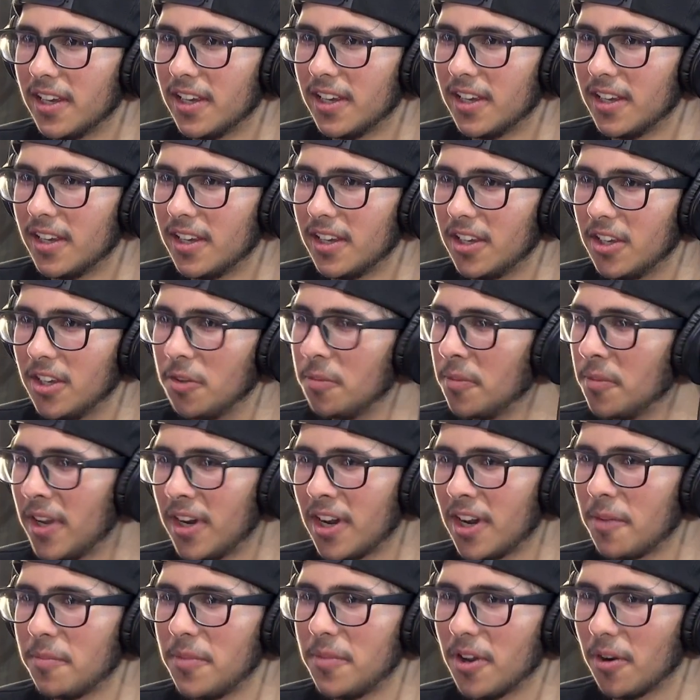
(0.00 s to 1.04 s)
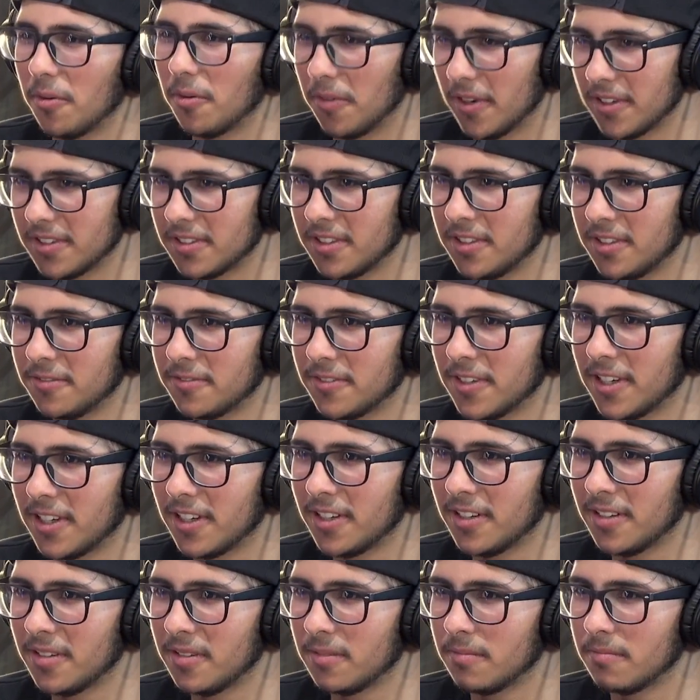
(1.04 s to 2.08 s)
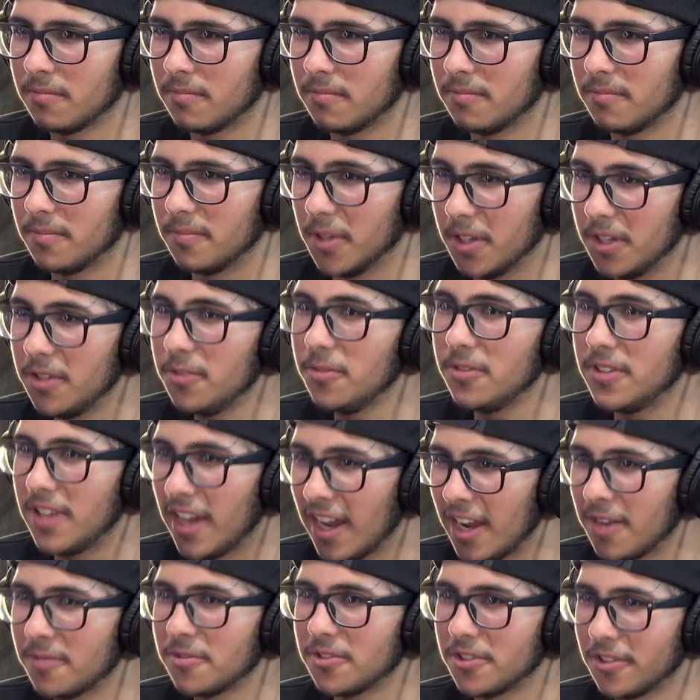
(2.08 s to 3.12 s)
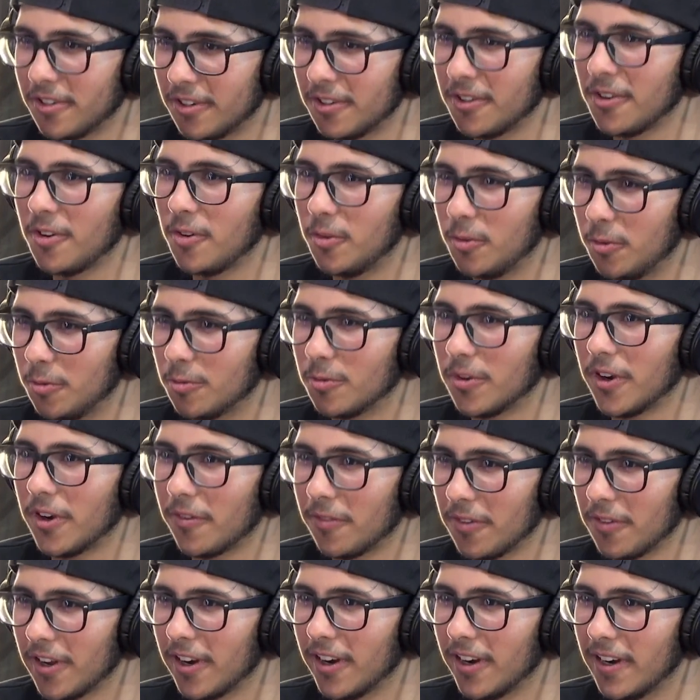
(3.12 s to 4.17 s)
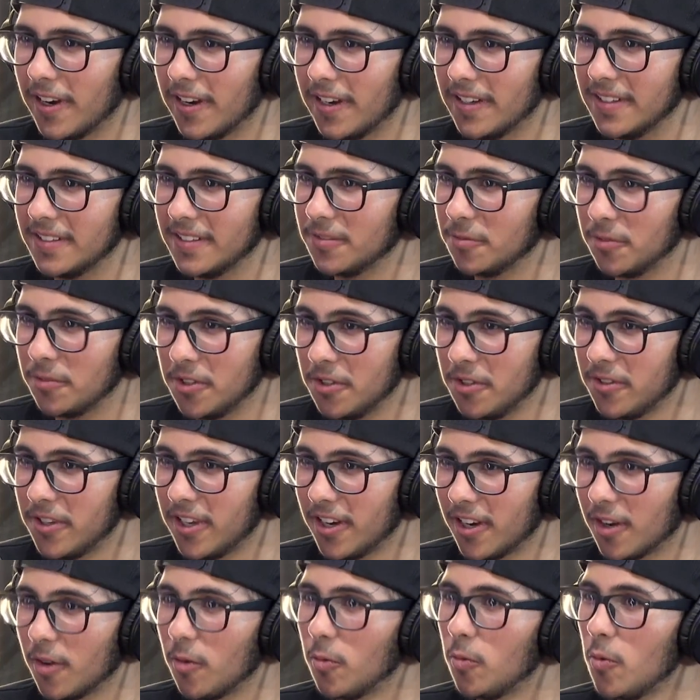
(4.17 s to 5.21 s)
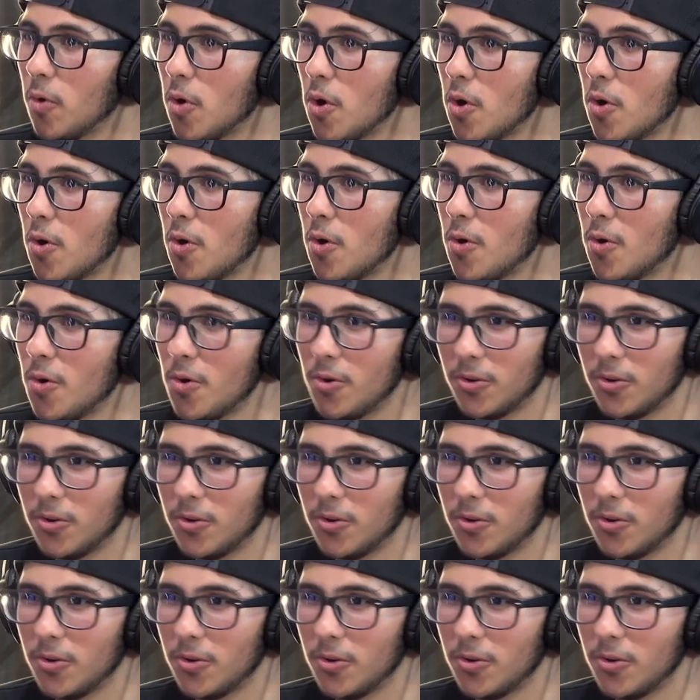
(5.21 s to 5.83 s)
you may not be a wrestling fan, but you damn sure know who Ric Flair is. When you hear "woo,"